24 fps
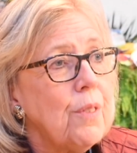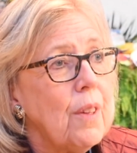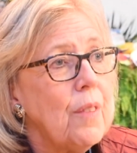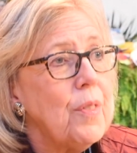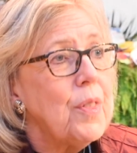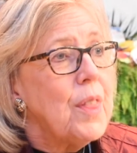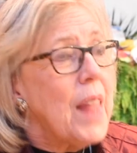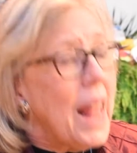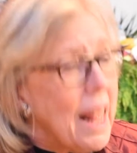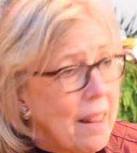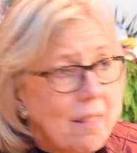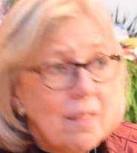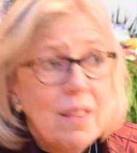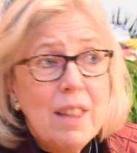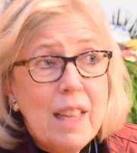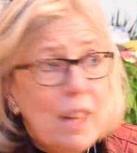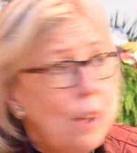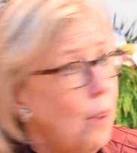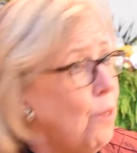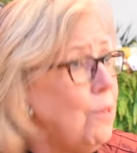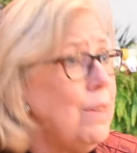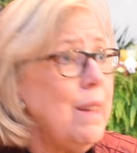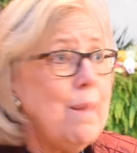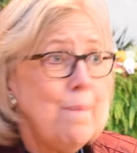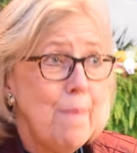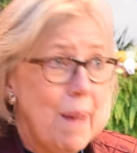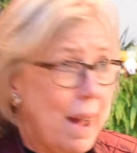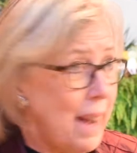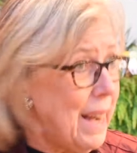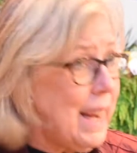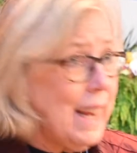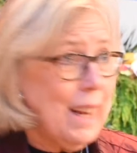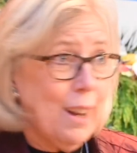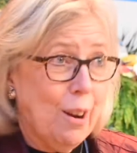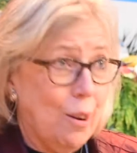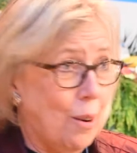that's the only money
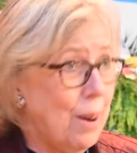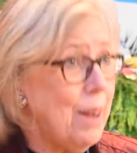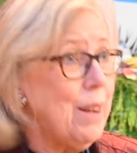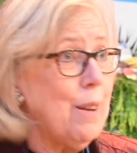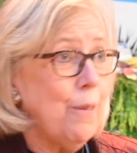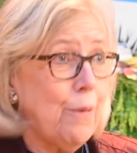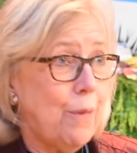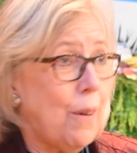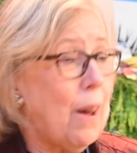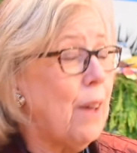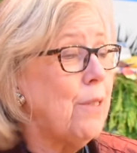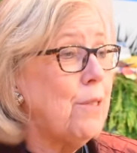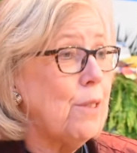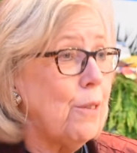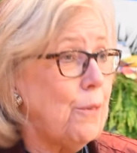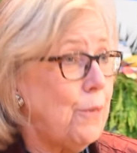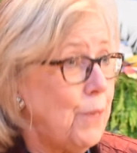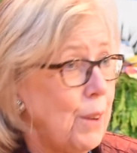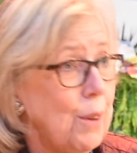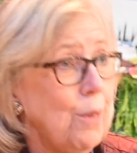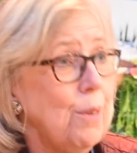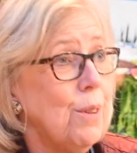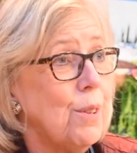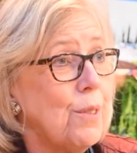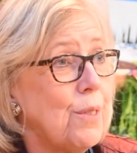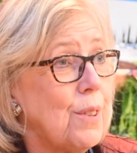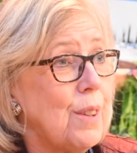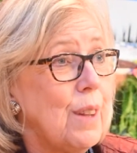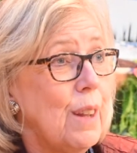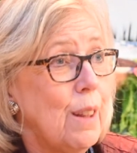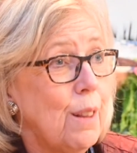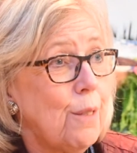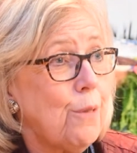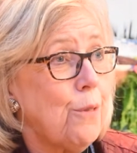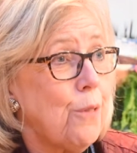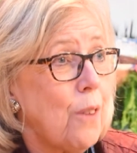going to fossil fuels
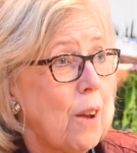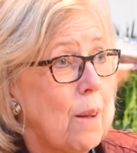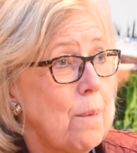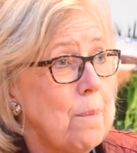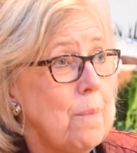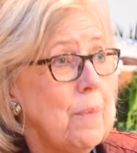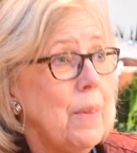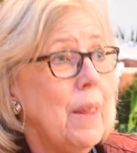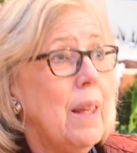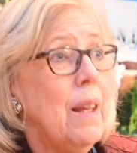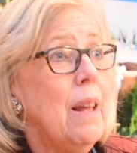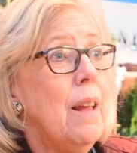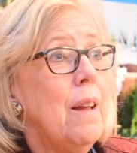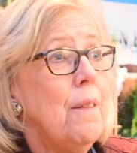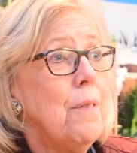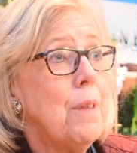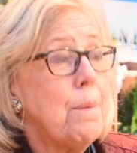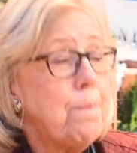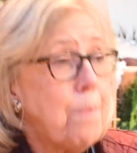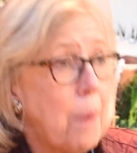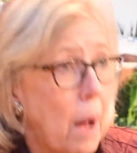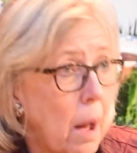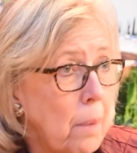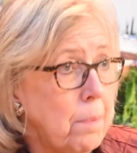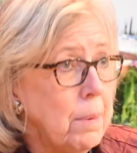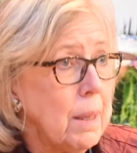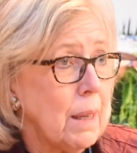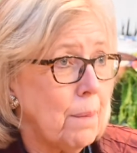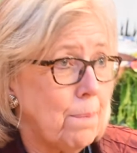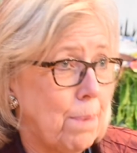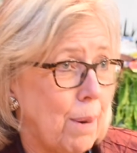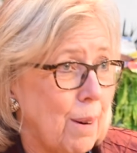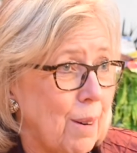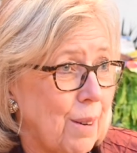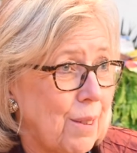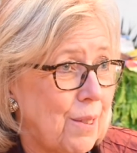is from the public
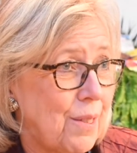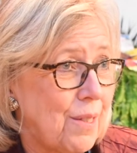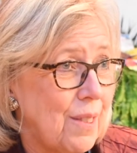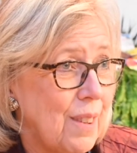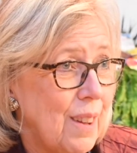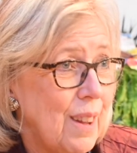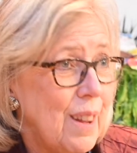purse,